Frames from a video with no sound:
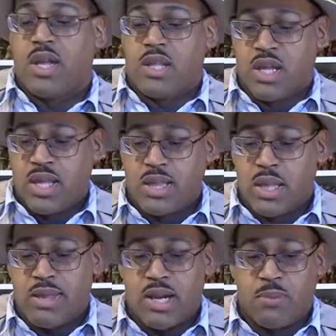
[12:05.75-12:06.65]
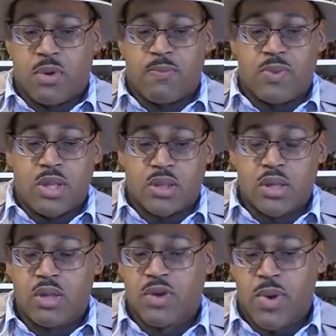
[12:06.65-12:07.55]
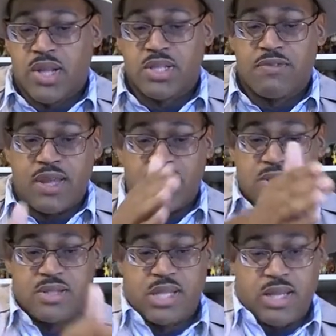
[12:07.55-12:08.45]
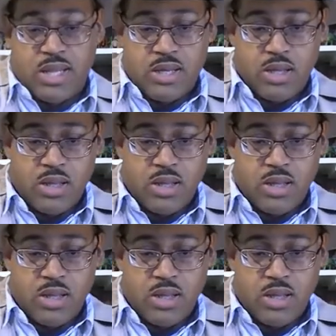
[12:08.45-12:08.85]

Looking at this animal, its close living relative is the